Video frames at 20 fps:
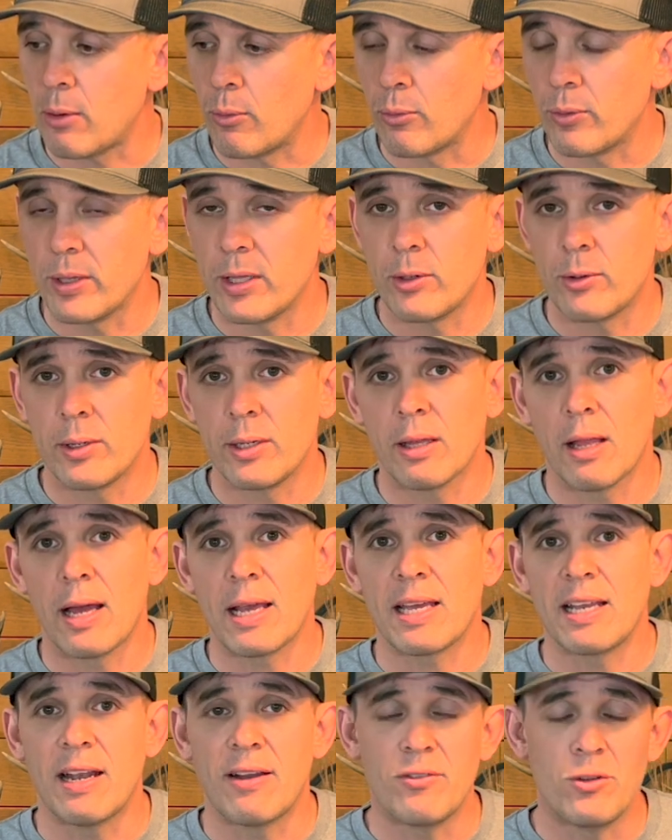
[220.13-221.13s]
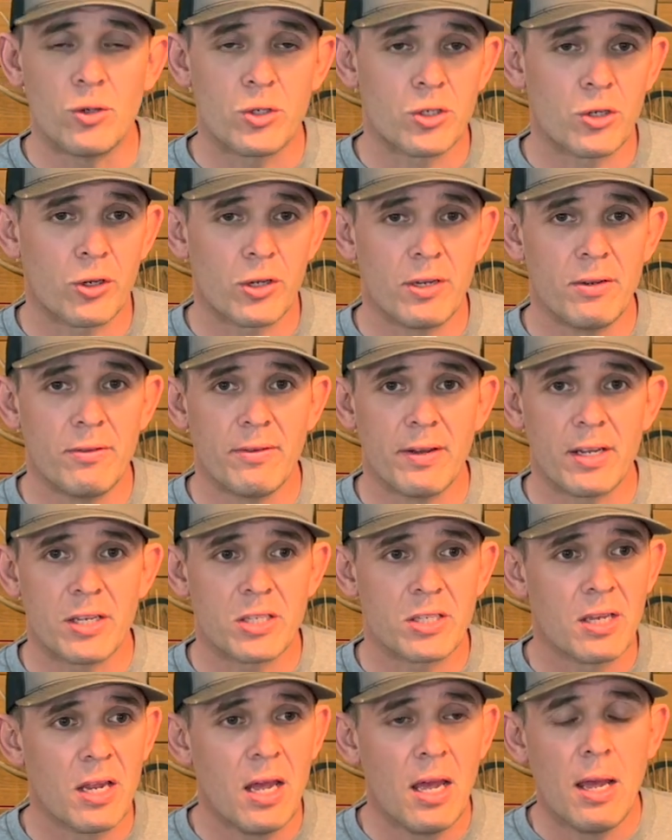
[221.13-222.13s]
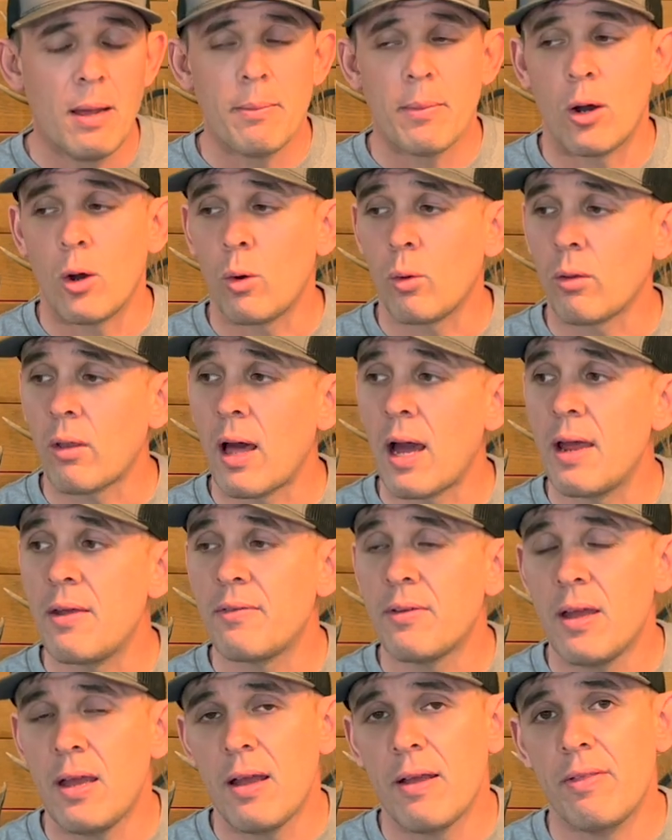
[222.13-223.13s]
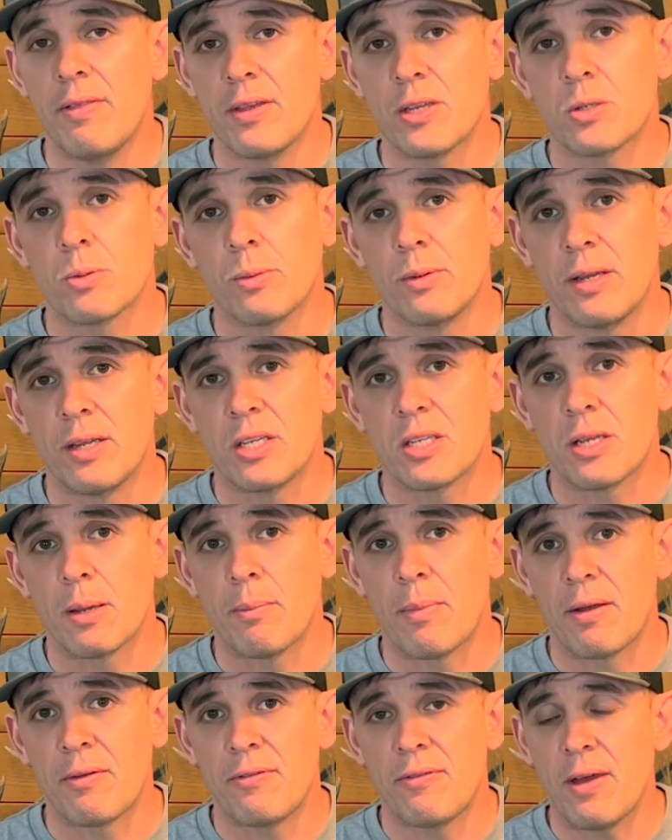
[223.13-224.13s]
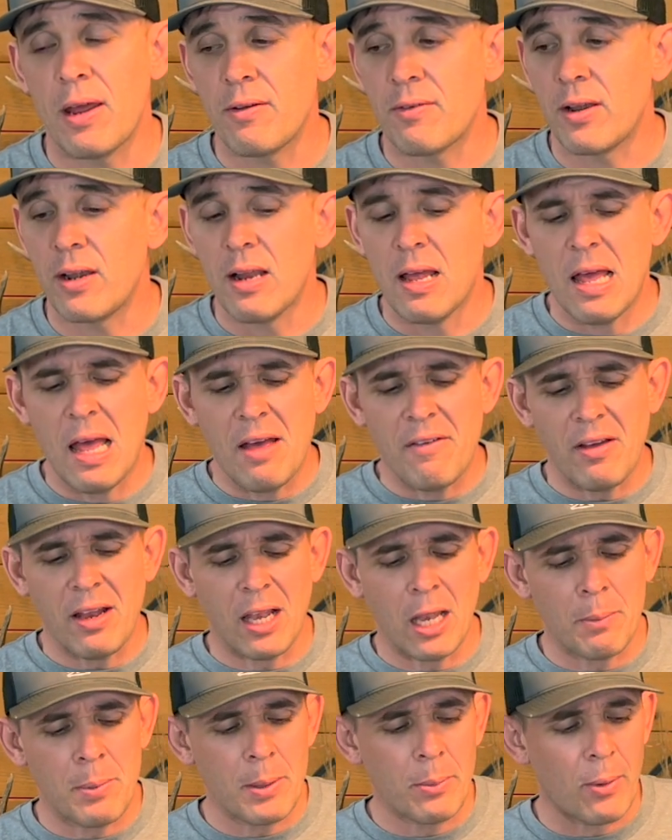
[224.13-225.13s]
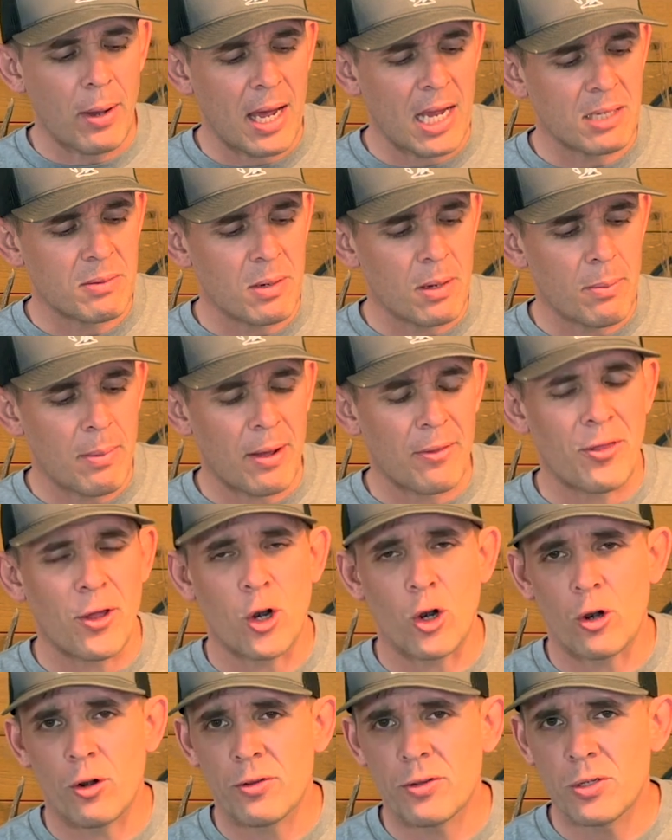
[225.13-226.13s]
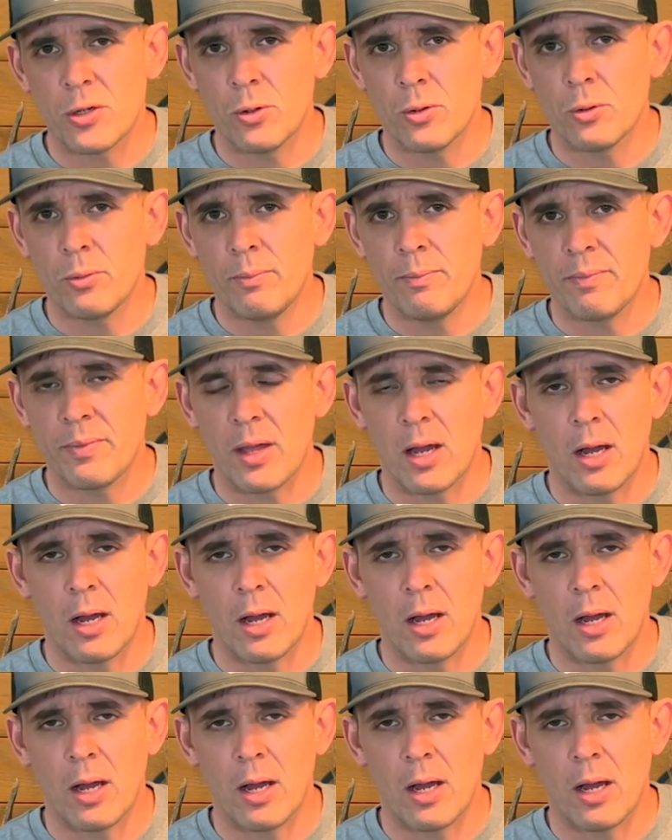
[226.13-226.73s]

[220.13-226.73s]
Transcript: I really like it. I've used turkey vest my whole life, and this one is my favorite. A lot of people ask me about the earth tone.